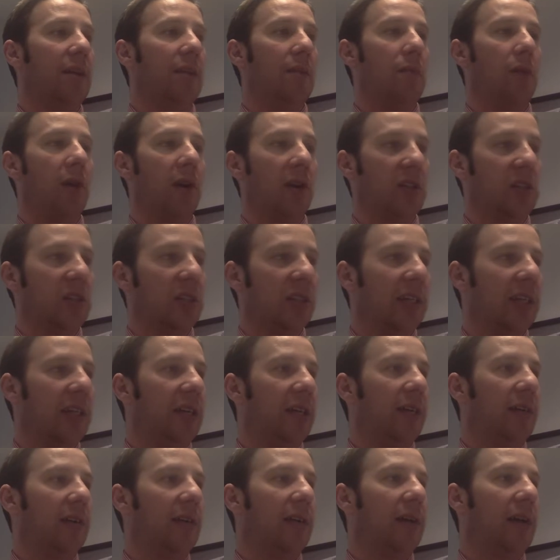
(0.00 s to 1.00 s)

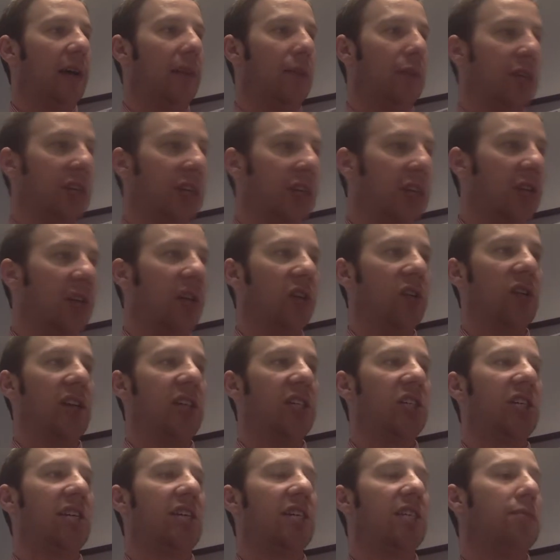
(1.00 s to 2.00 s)
particularly
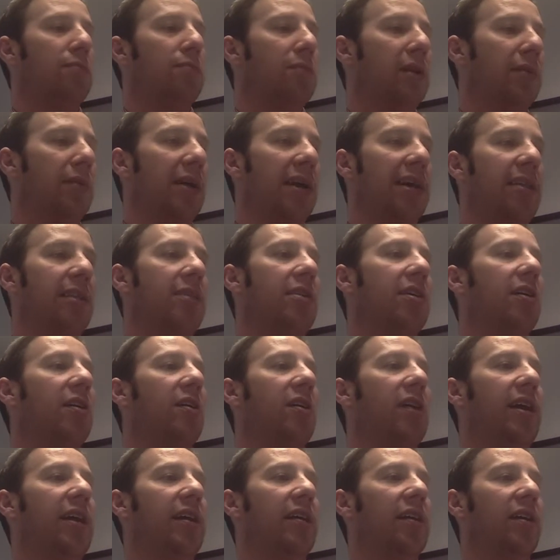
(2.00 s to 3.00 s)
creationism, Big Bang
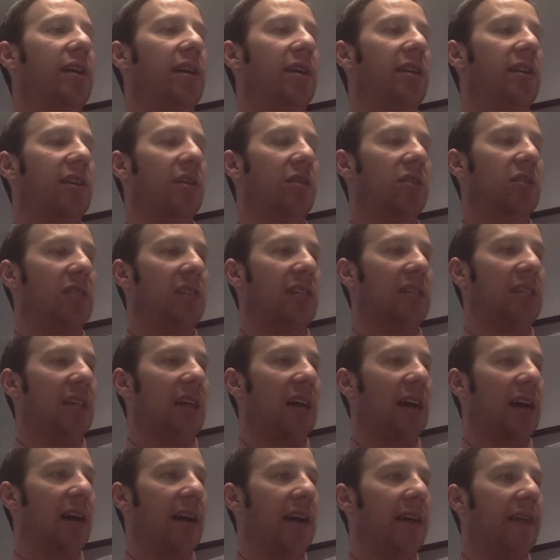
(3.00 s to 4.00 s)
Theory, intelligent
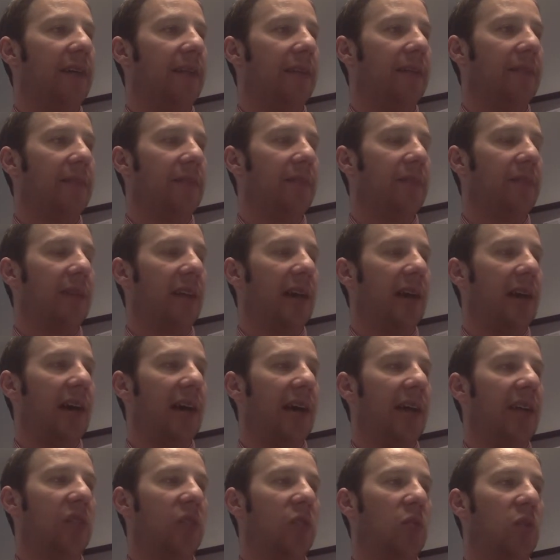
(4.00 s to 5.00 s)
design,
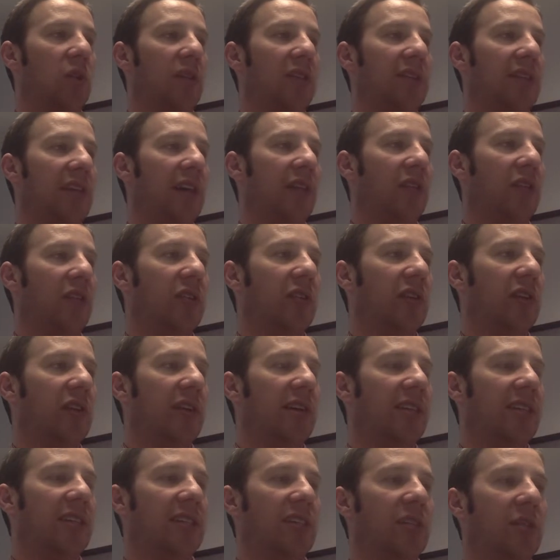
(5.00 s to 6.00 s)
and as well as other
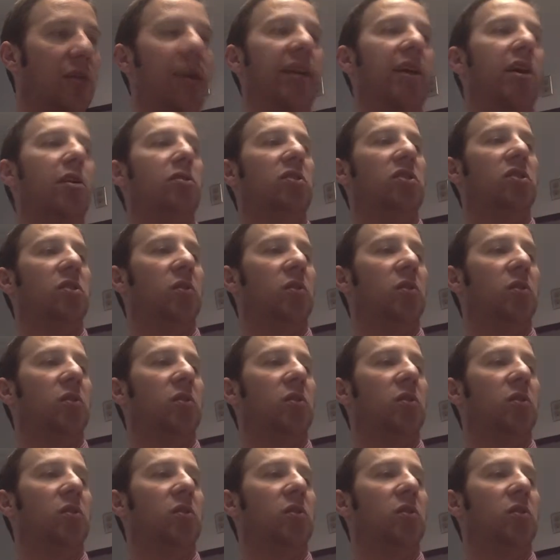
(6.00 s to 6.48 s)
theories. And so it goes